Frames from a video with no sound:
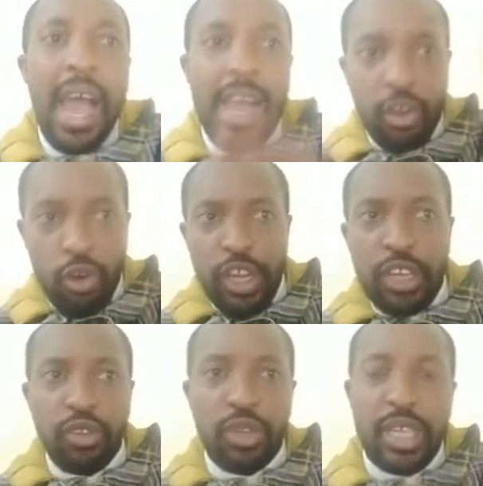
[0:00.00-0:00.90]

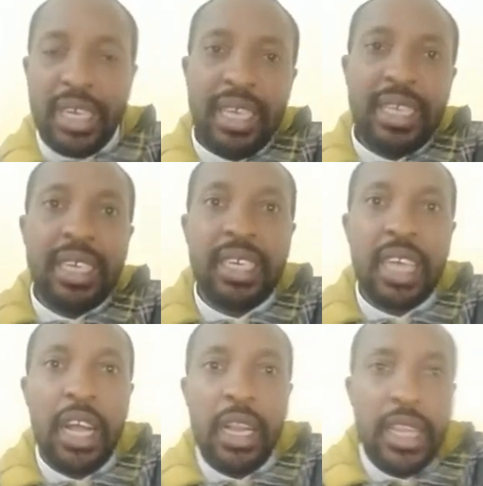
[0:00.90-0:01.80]
according to the Texas
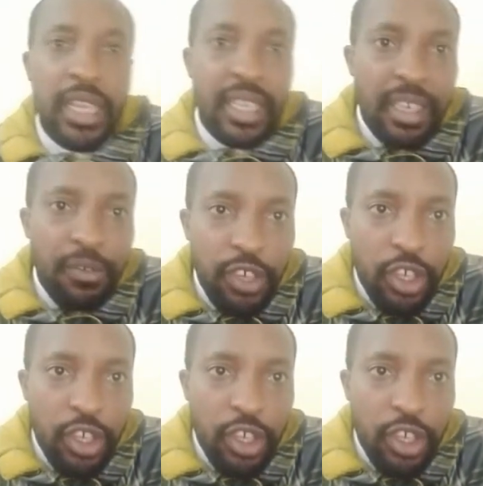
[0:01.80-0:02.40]
Health and Safety